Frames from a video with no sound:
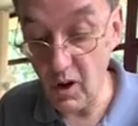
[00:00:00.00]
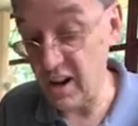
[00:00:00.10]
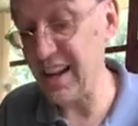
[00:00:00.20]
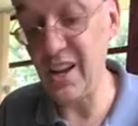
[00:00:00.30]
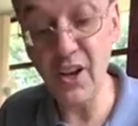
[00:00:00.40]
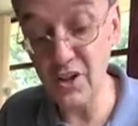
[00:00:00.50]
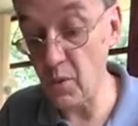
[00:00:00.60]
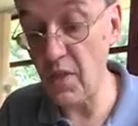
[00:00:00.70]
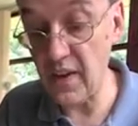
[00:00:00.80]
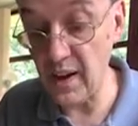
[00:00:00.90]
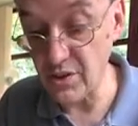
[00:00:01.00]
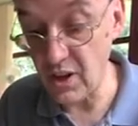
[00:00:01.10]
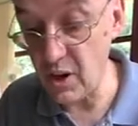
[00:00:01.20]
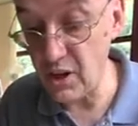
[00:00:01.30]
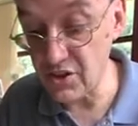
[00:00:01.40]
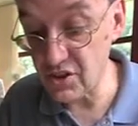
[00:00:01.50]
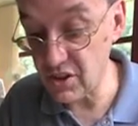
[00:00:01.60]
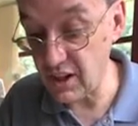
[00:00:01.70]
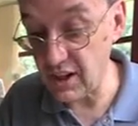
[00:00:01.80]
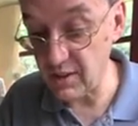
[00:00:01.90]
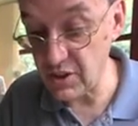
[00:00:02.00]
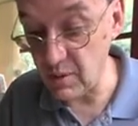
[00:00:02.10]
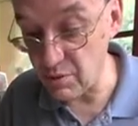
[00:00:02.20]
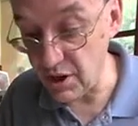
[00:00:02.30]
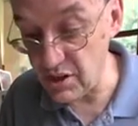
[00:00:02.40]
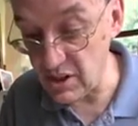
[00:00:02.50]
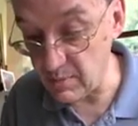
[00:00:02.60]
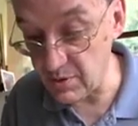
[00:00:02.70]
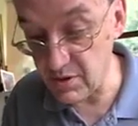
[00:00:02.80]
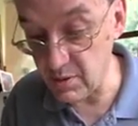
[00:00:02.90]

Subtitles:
a kilohertz, 1000 hertz, and I've set Brady's up